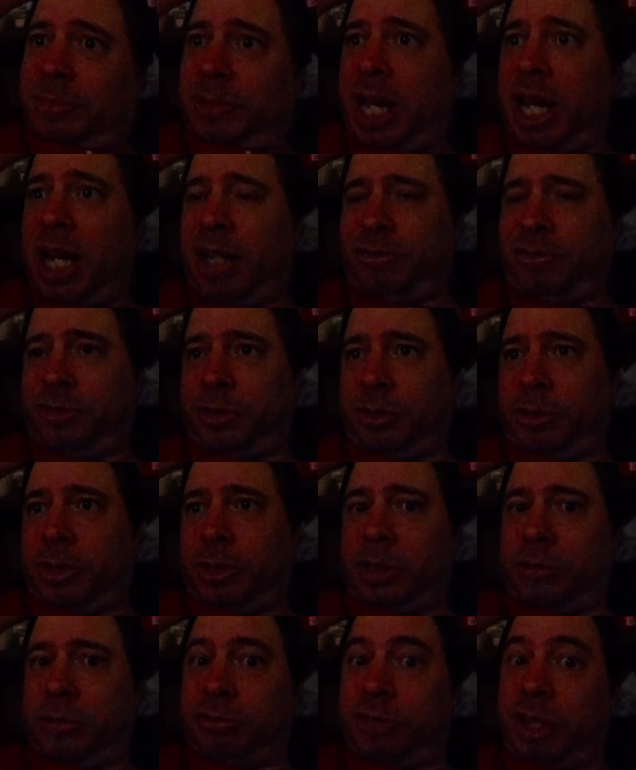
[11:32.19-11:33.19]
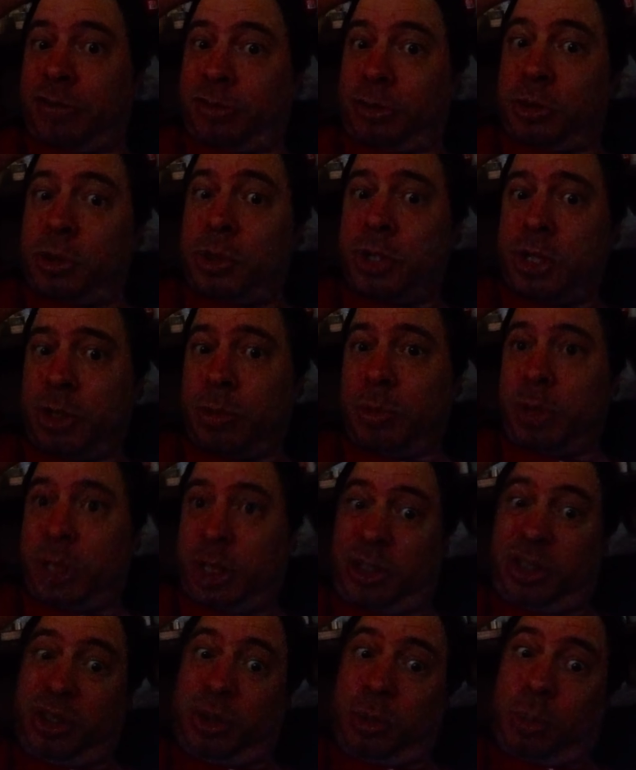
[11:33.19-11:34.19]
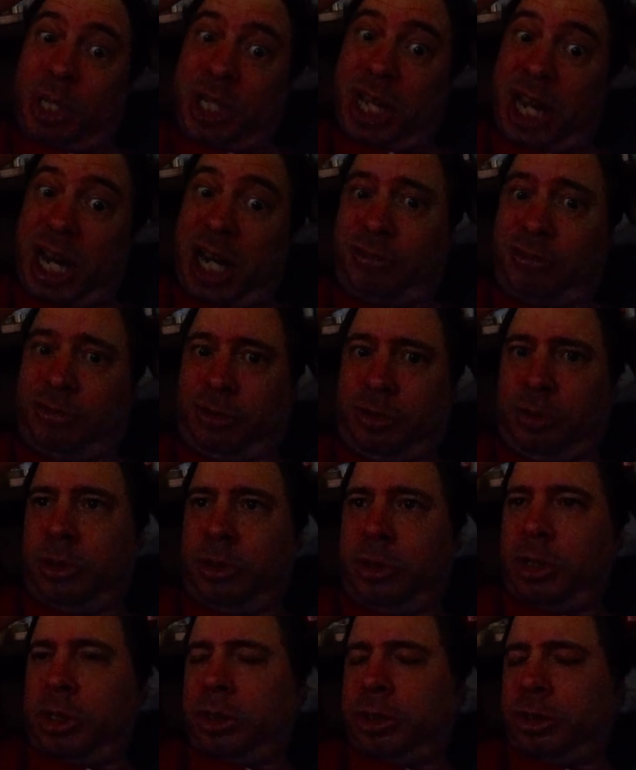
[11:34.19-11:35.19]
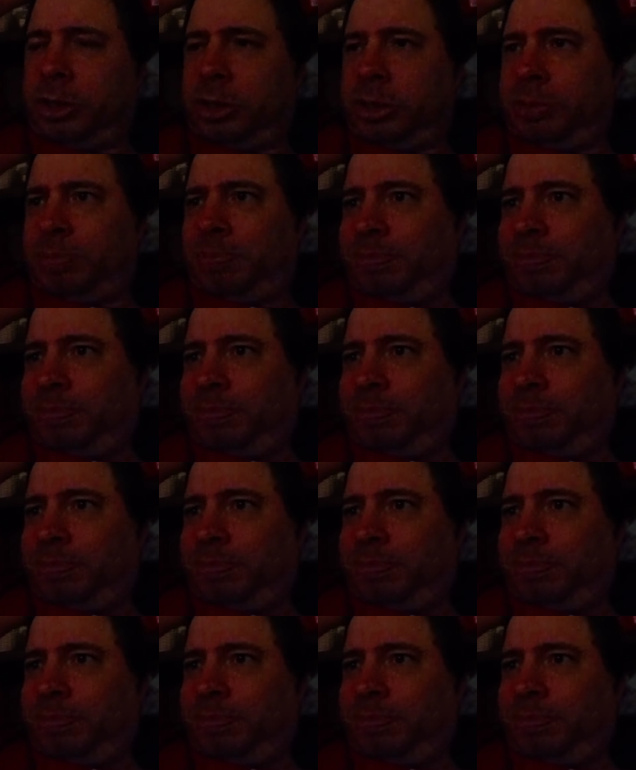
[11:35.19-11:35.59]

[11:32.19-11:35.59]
after Revolution, which is the week after. So